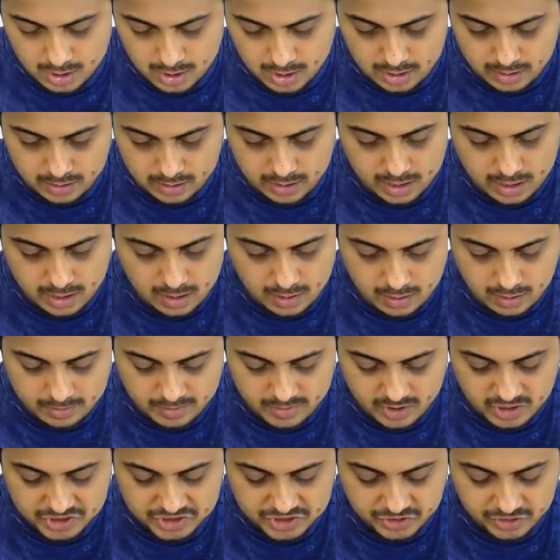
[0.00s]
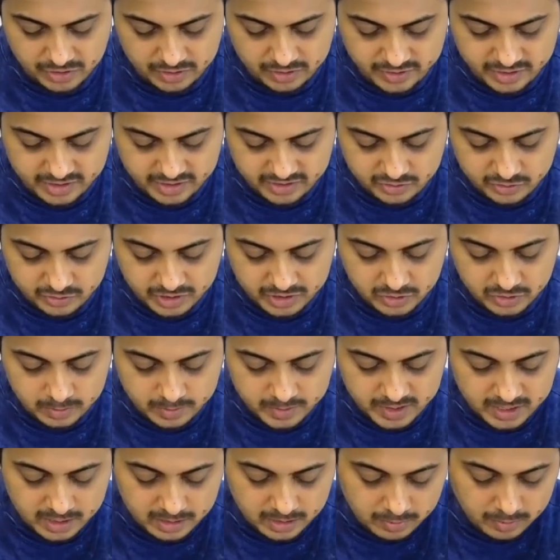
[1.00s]
Now I'm not sure if it is going to
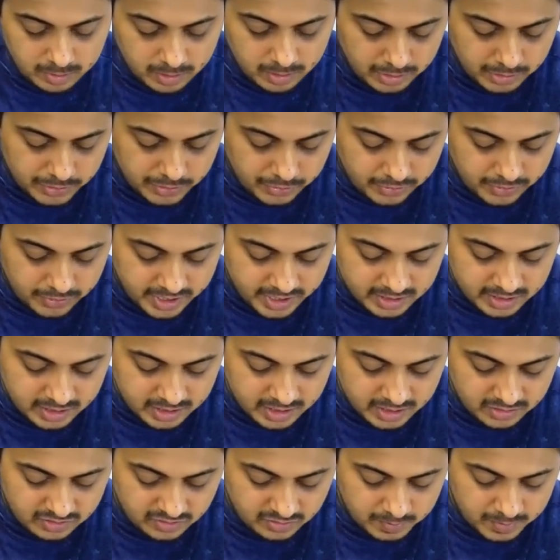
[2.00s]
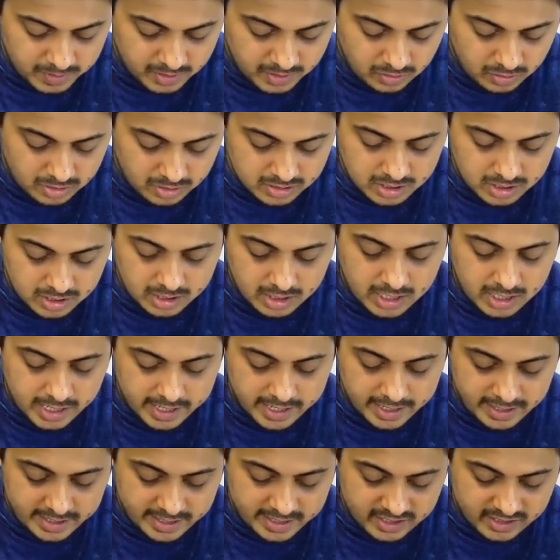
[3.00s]
be able to run this because the
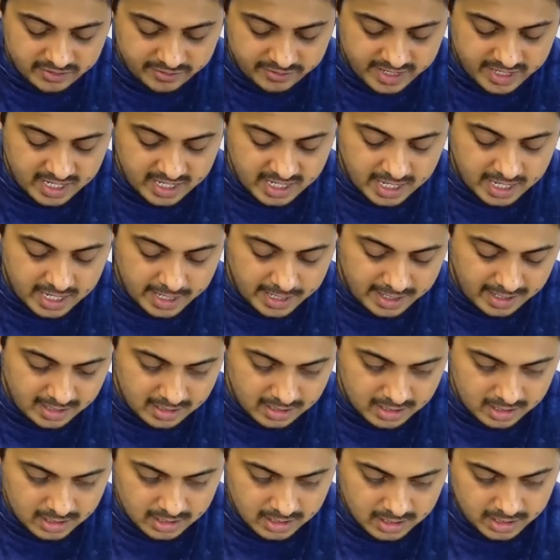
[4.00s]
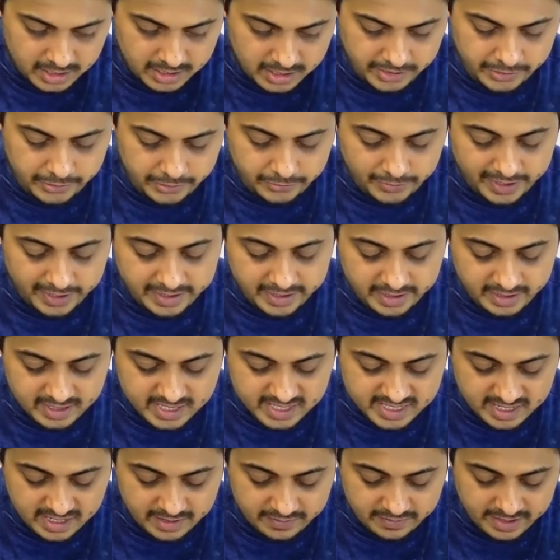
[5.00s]
current is very high,
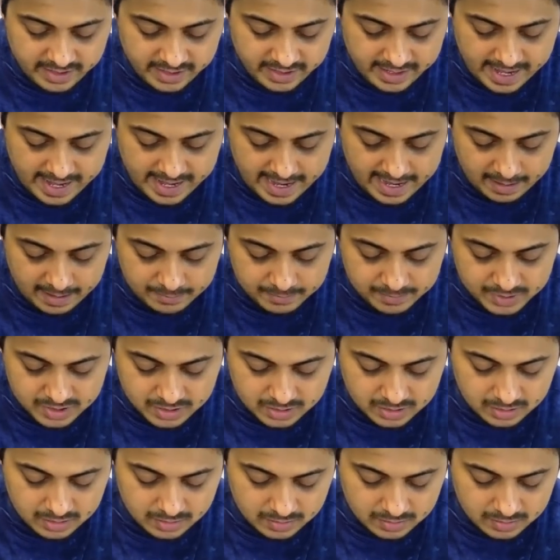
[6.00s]
27 amps,